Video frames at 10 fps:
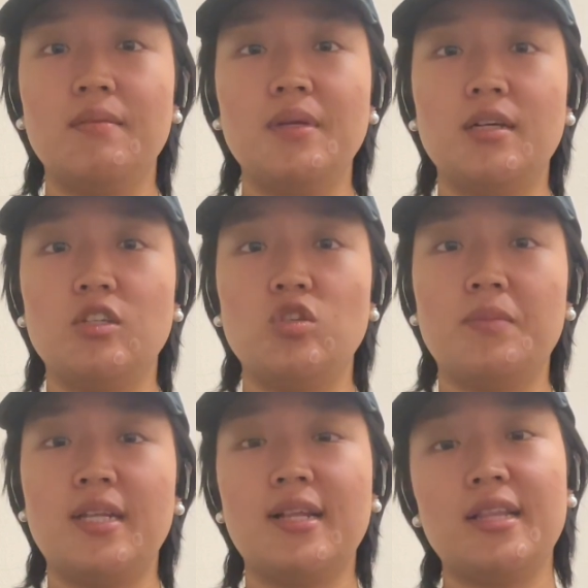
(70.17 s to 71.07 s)
because you
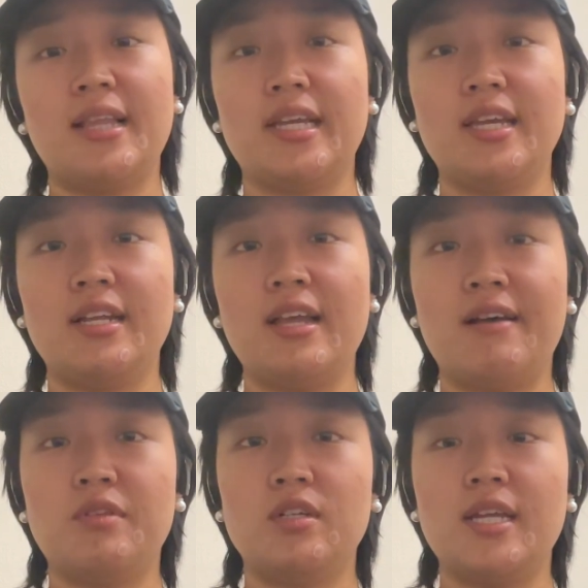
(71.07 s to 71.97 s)
may not like it
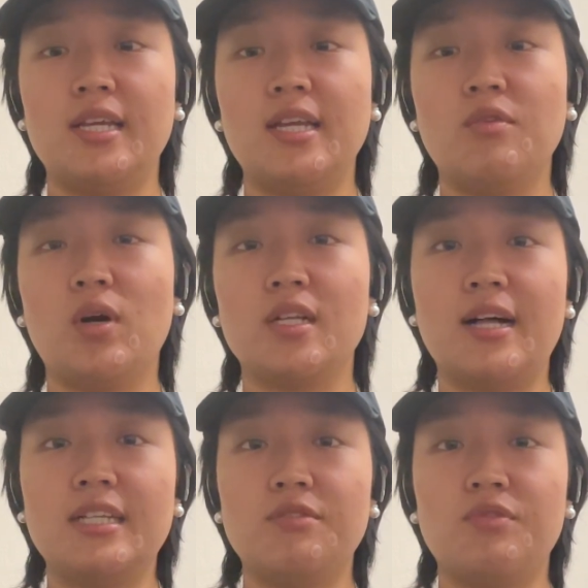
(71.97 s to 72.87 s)
after taking one
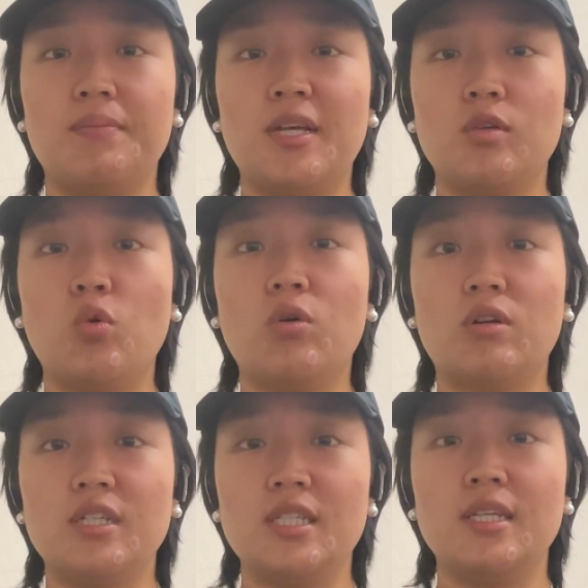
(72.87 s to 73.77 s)
class from that
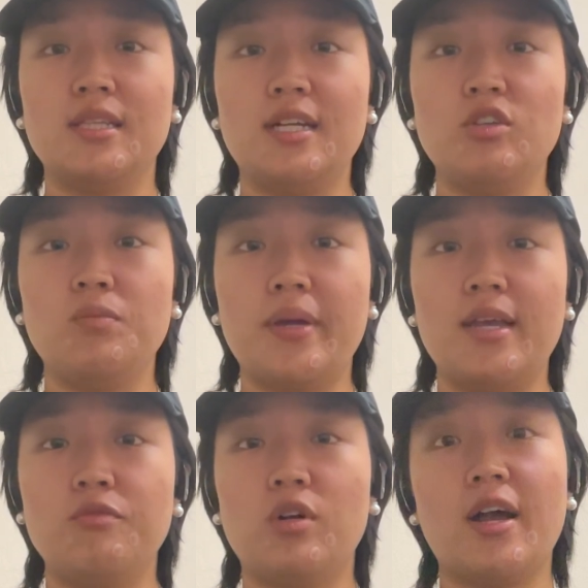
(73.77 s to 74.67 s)
course that you
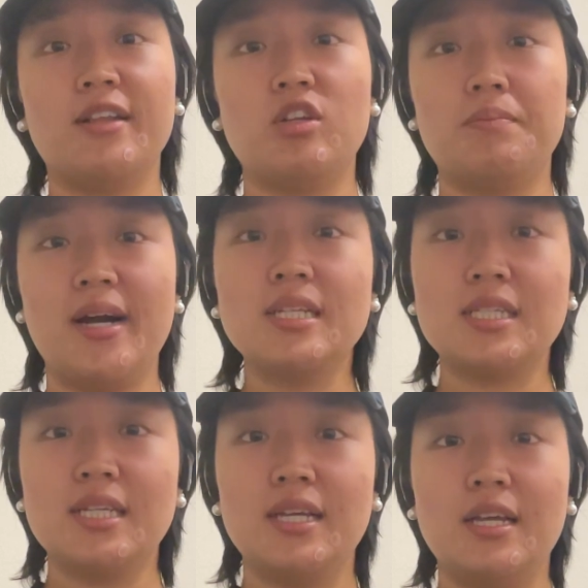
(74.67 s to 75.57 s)
paid for 100
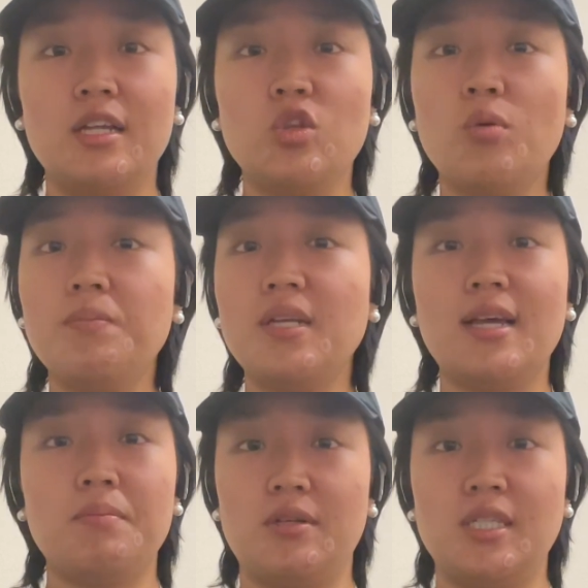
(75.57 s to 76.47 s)
bucks. Don't be
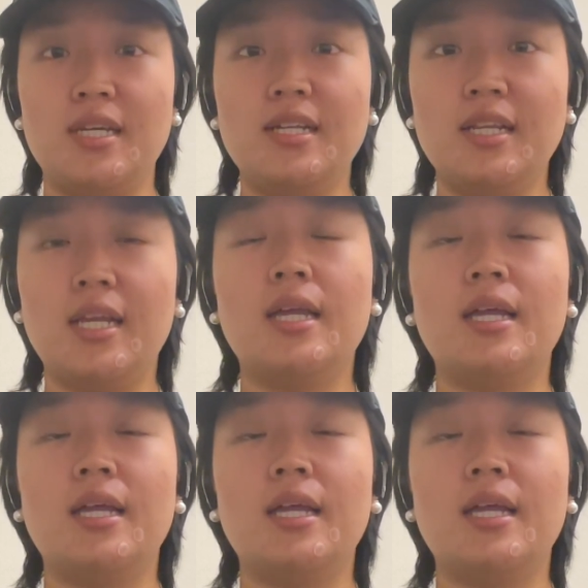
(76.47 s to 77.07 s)
that person